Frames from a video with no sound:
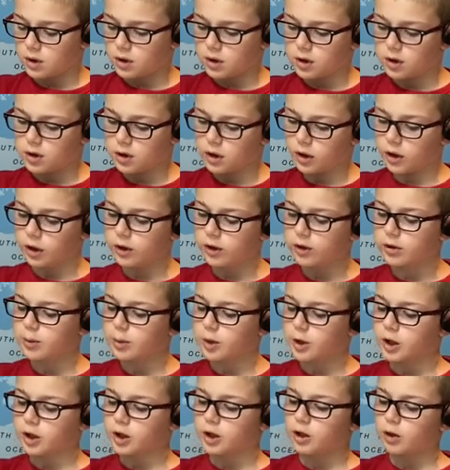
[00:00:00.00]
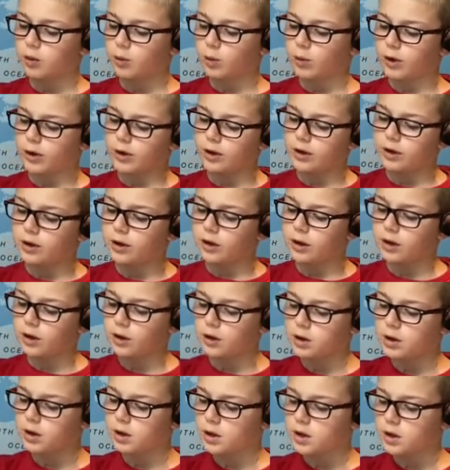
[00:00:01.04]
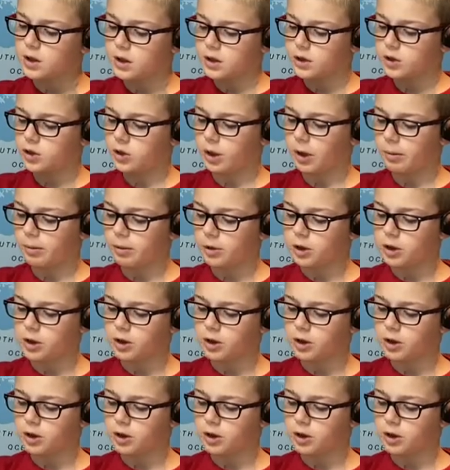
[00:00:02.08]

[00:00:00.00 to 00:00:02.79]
Monet, Water Lilies and Japanese